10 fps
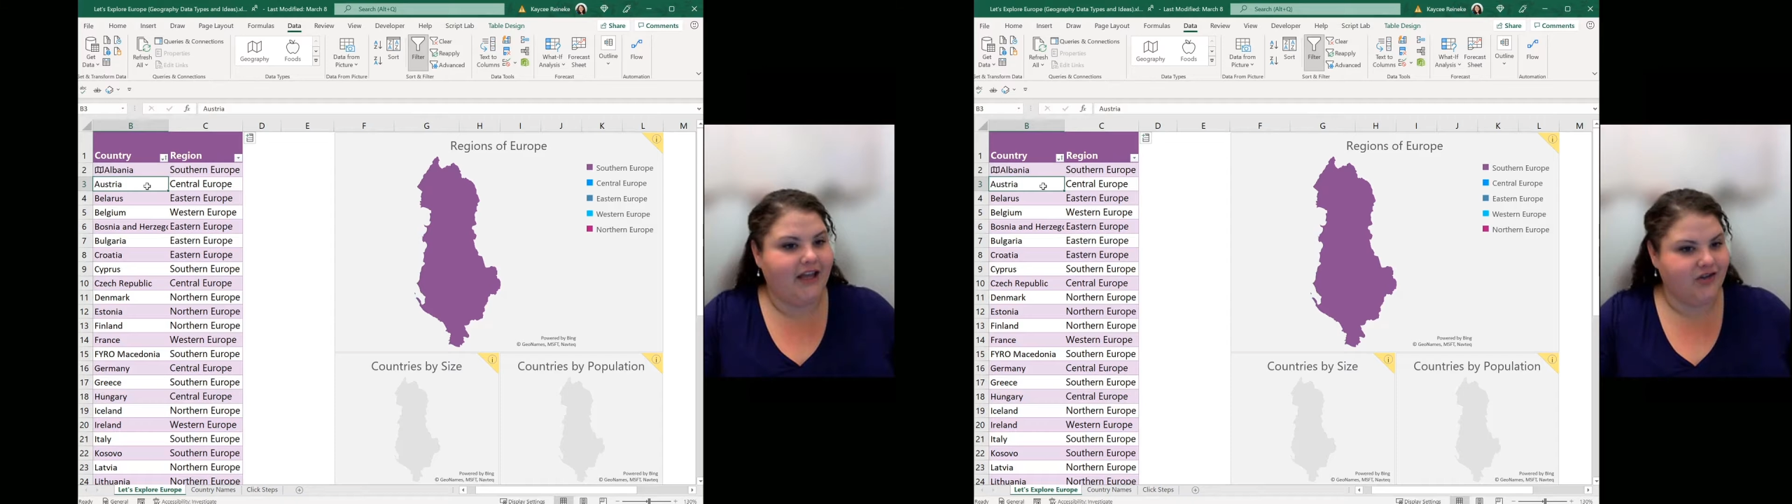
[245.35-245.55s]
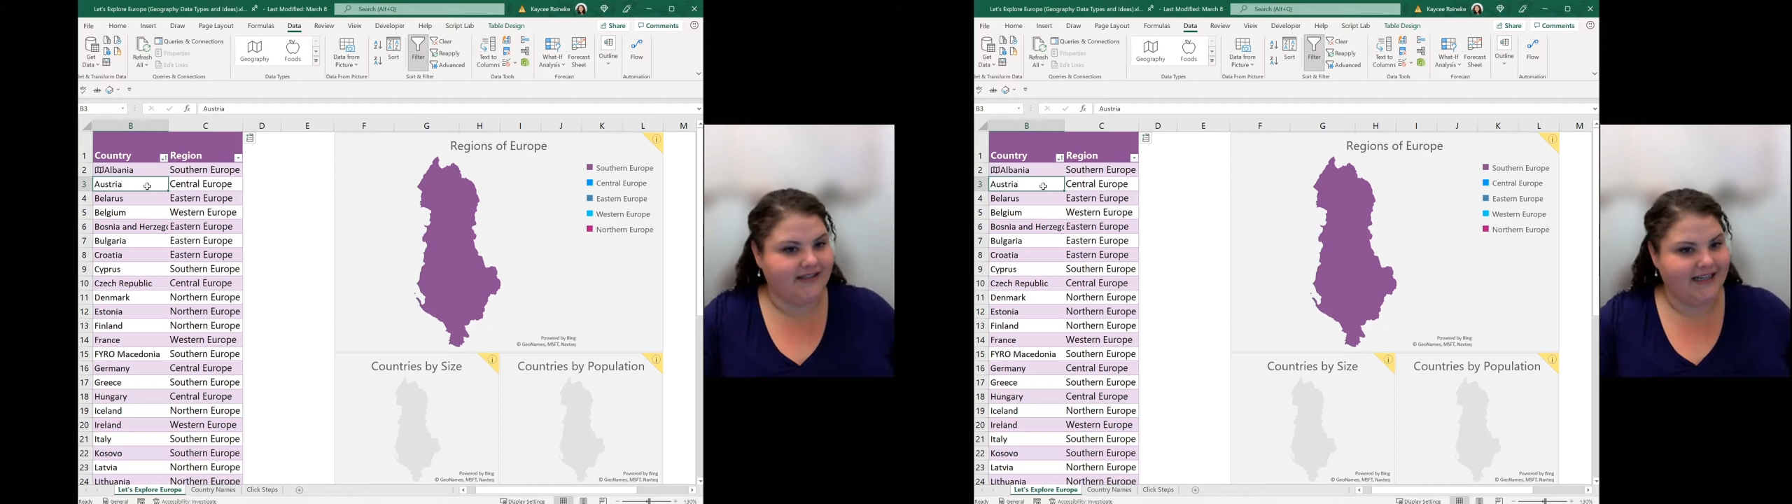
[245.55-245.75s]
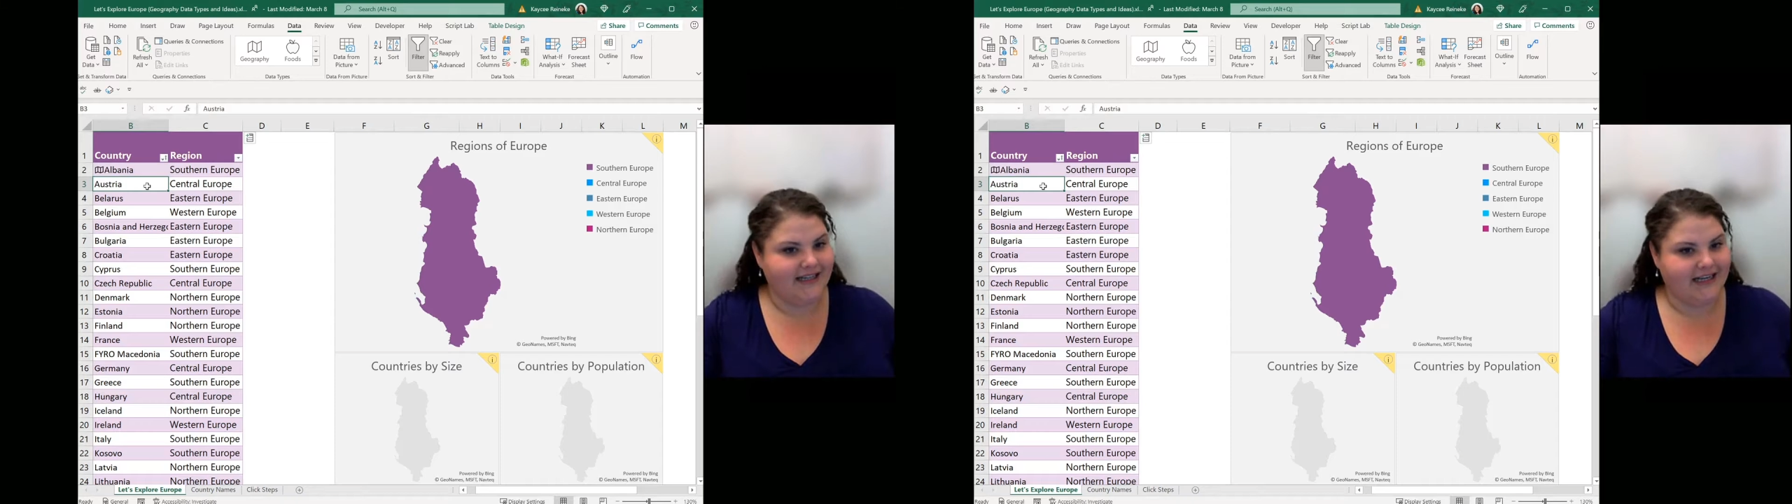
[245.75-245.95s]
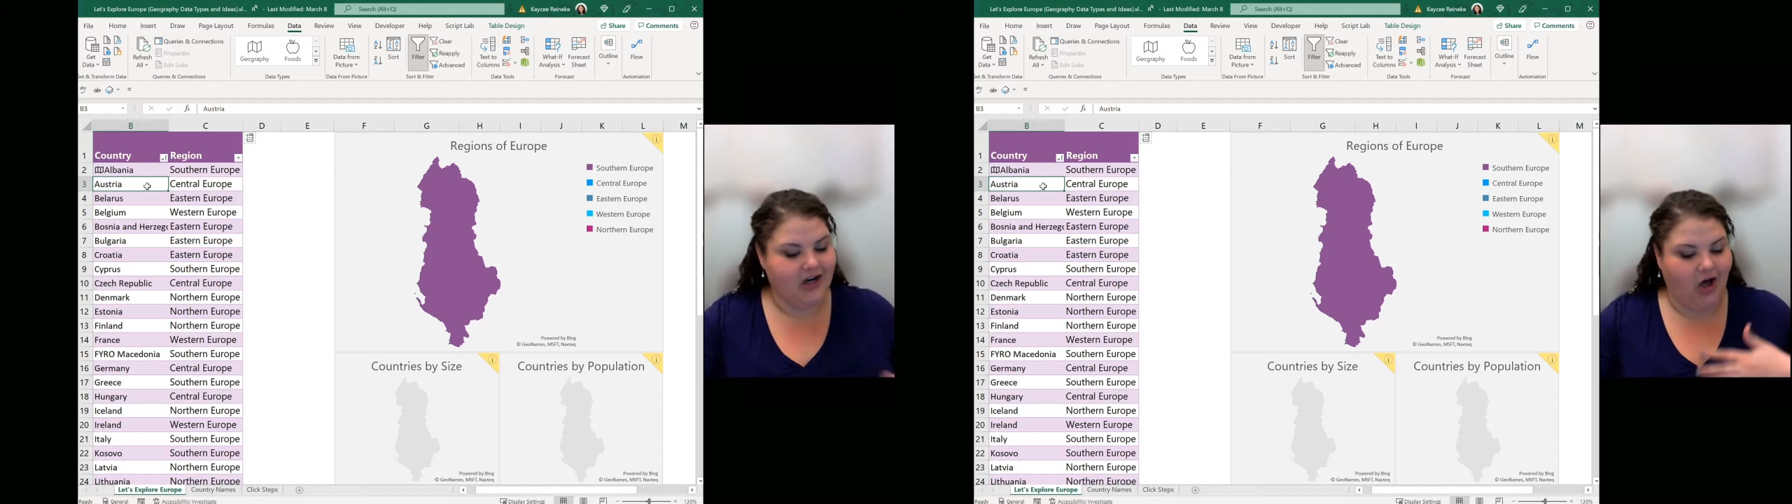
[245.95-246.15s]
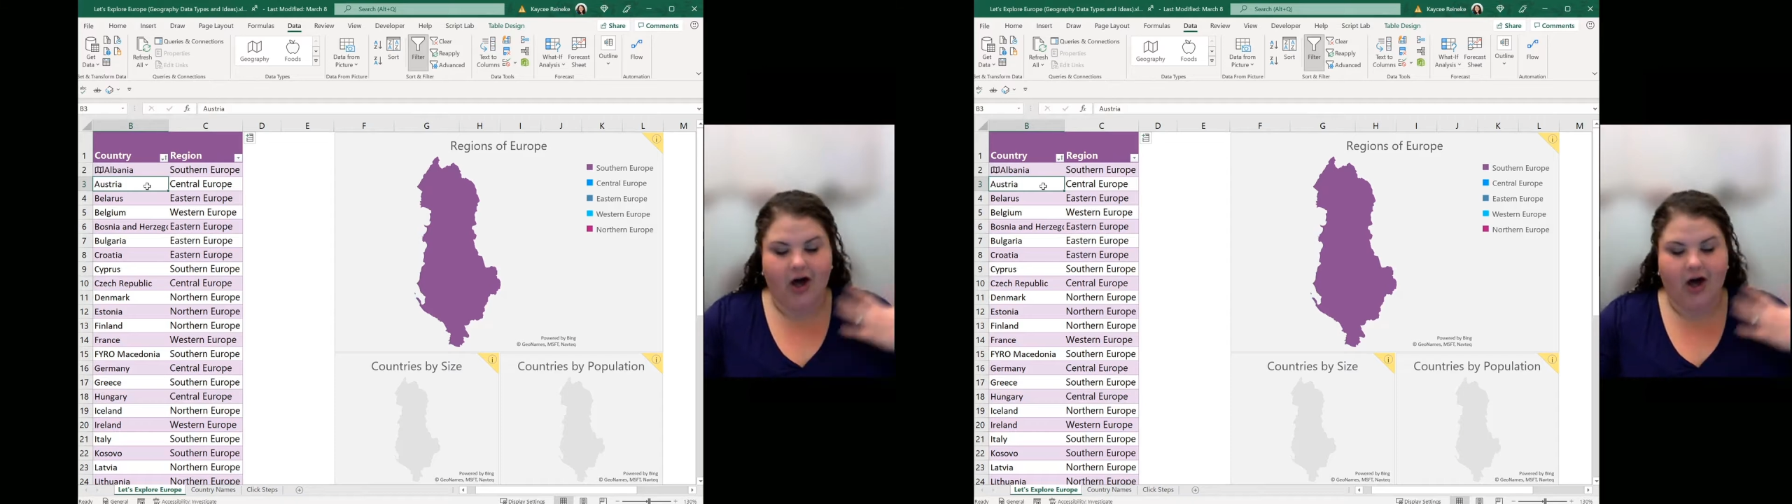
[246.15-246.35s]
interested
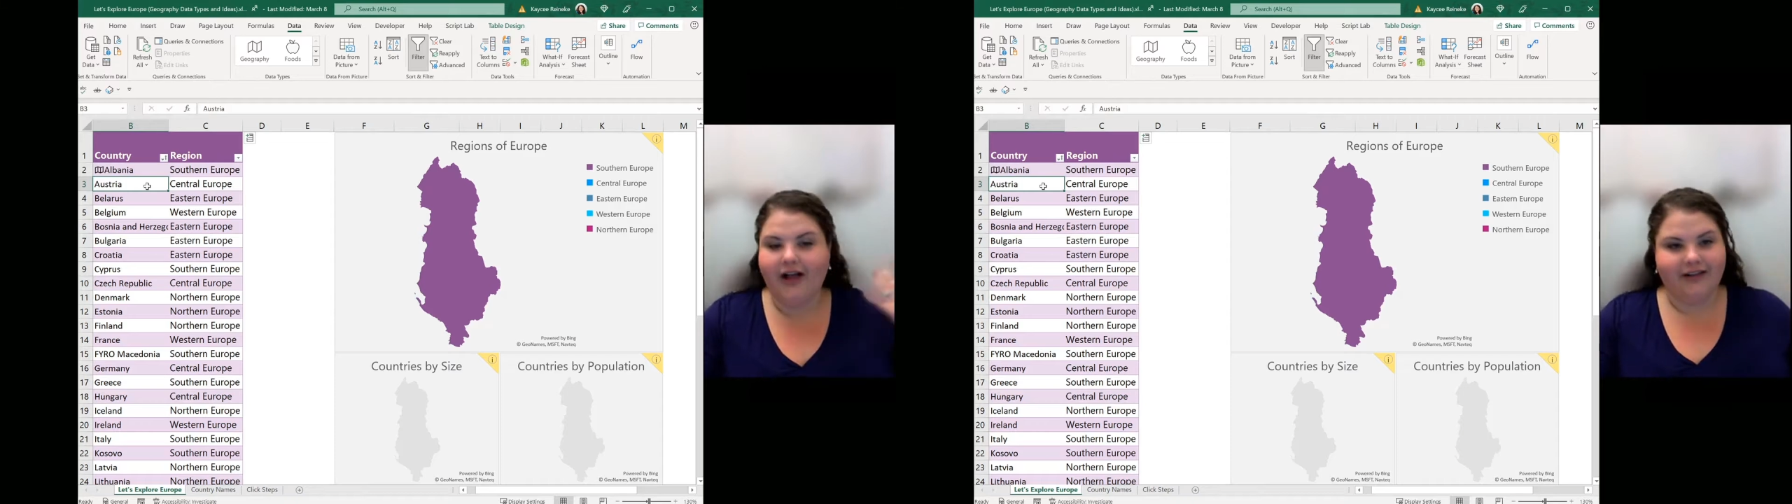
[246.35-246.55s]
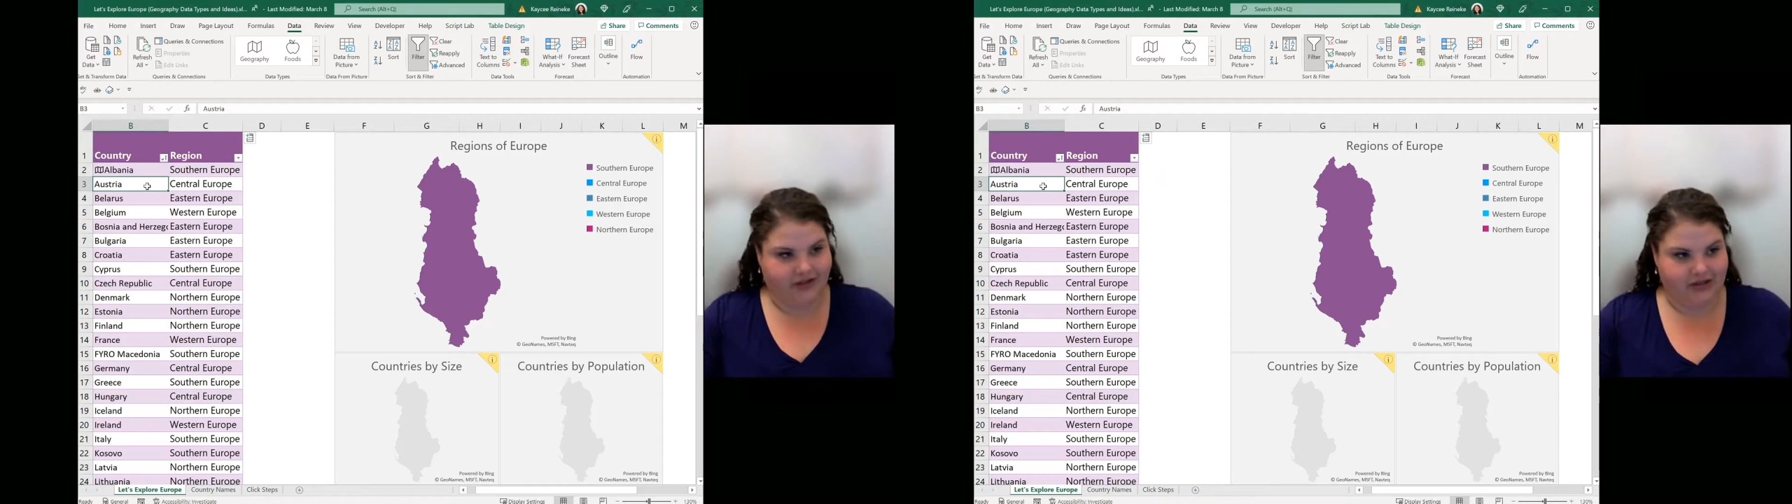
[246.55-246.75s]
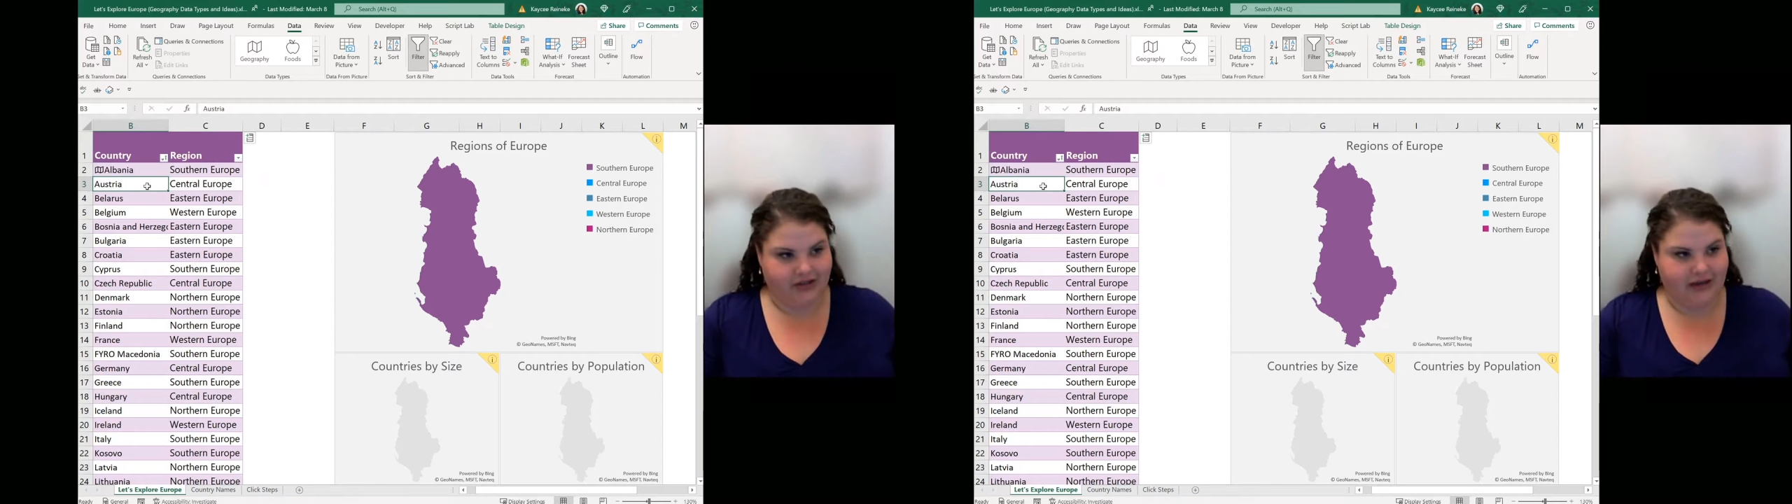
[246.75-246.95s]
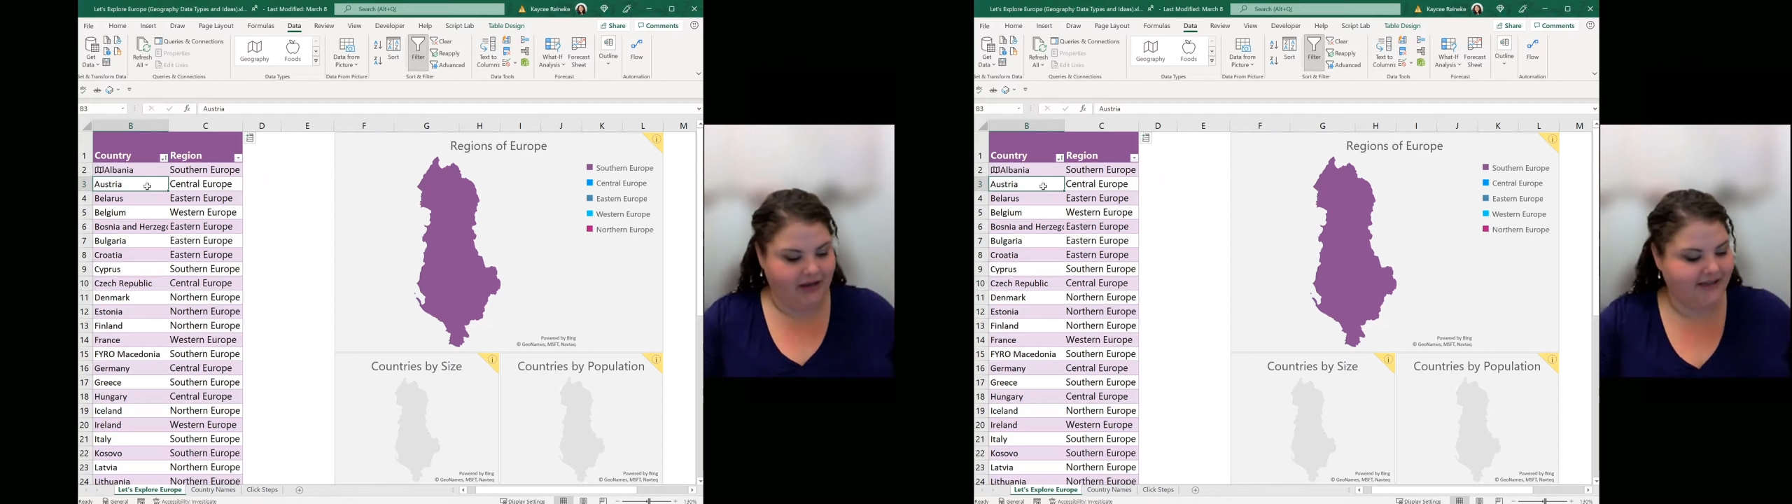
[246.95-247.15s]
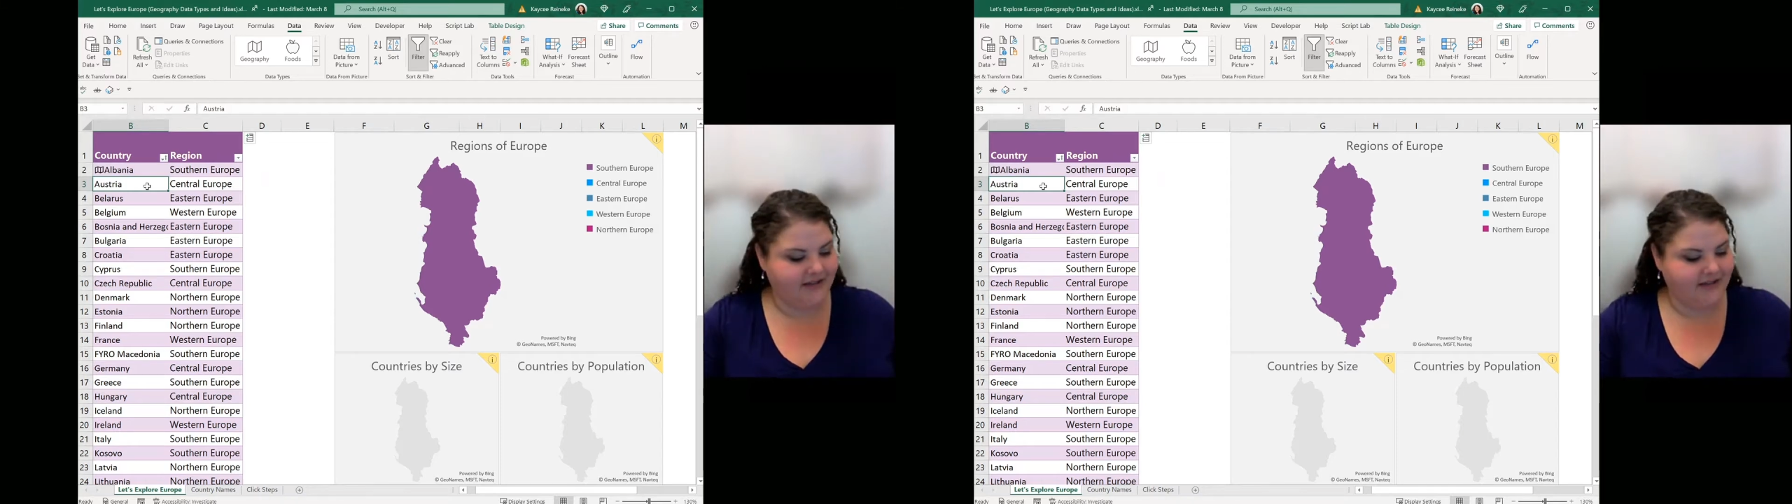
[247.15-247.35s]
in all of Europe,